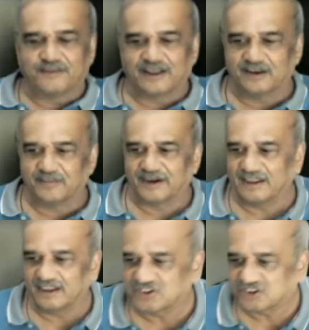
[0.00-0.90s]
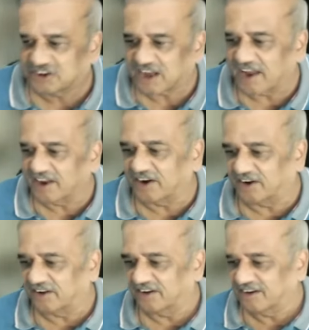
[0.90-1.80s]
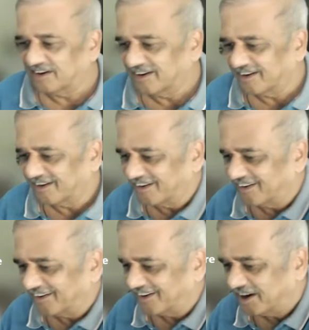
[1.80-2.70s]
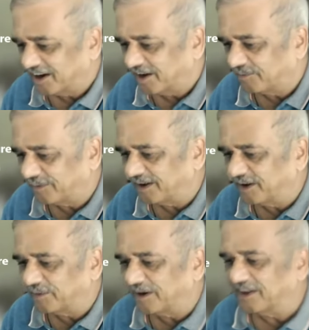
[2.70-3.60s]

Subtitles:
anybody is tired, if anybody